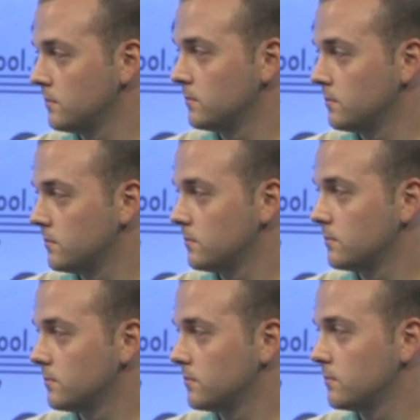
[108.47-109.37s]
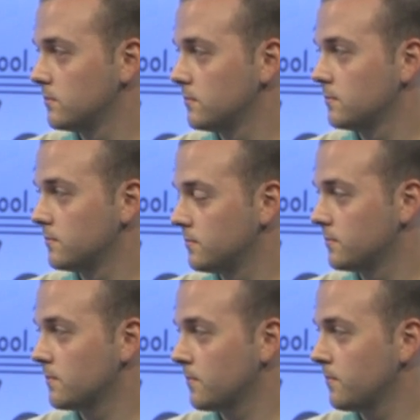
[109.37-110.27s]

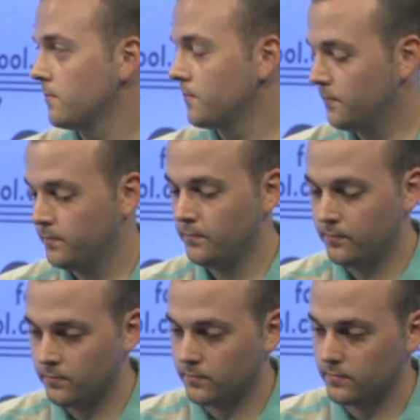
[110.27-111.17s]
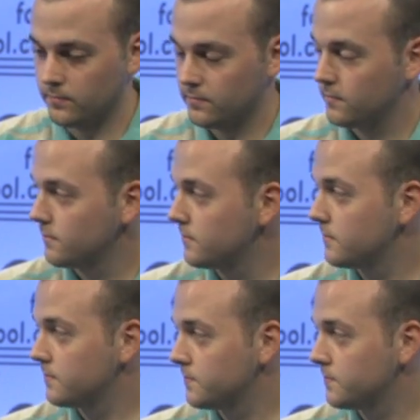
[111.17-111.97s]
[no speech]